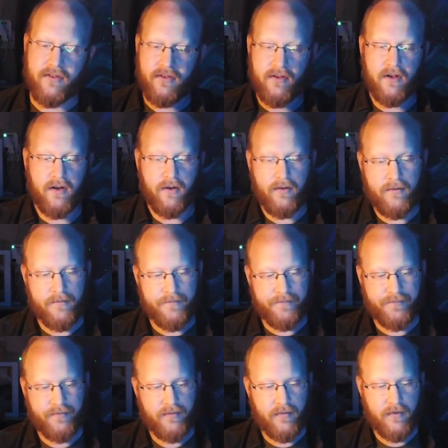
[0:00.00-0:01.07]
So
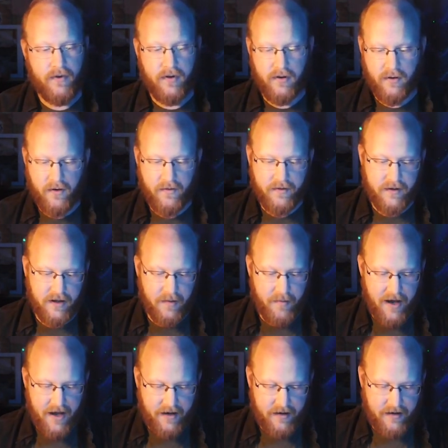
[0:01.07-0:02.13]
go over to
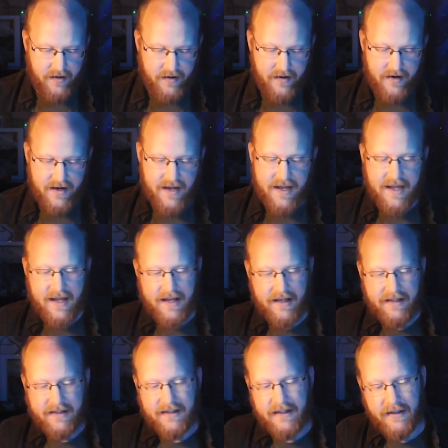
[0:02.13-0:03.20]
the back here.
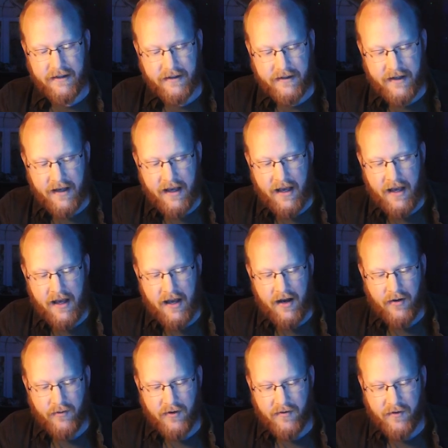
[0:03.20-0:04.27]
It says,
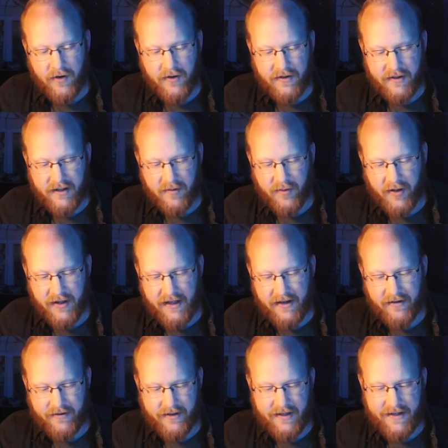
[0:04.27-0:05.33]
reverse the
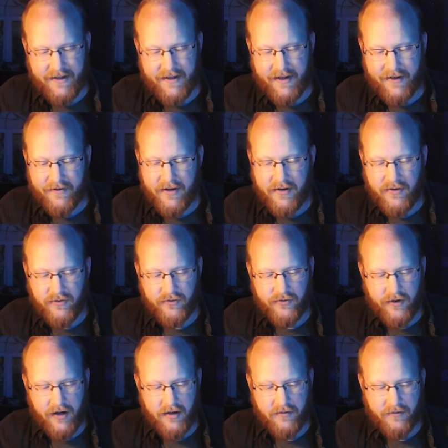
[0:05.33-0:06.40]
polarity of the
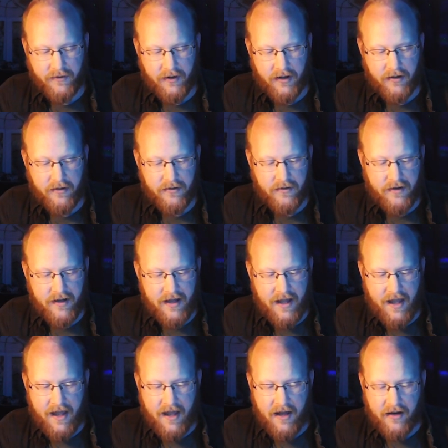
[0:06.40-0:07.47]
neutron flow.
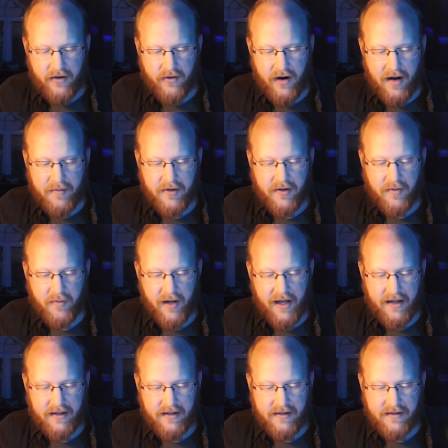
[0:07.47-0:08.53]
Grab your
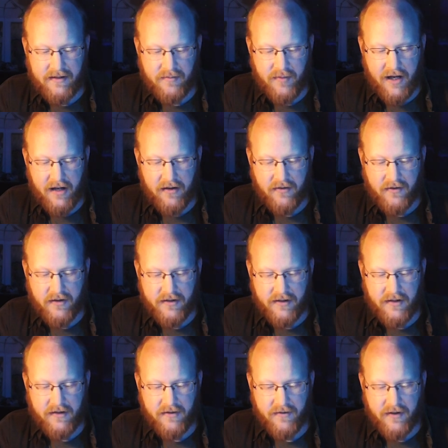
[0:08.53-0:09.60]
companions and battle
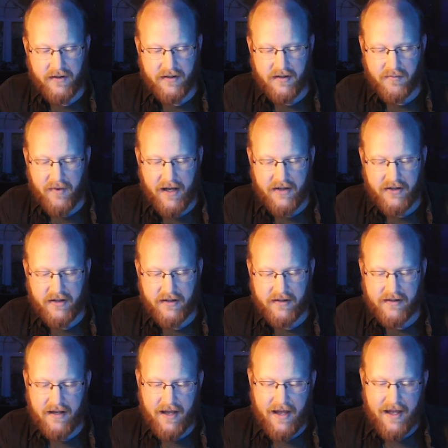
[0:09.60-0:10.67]
across the universe in
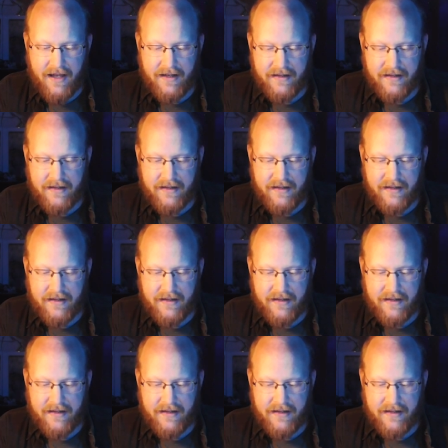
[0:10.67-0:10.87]
Magic's